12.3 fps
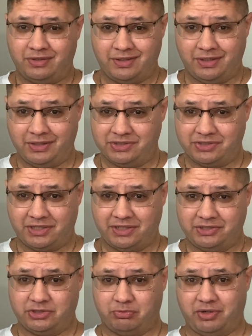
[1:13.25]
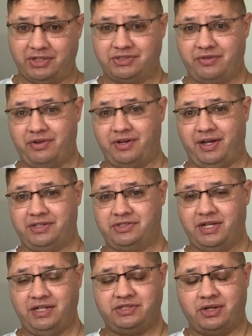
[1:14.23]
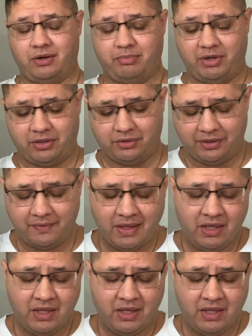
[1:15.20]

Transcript: He's the president of the United States now, apparently.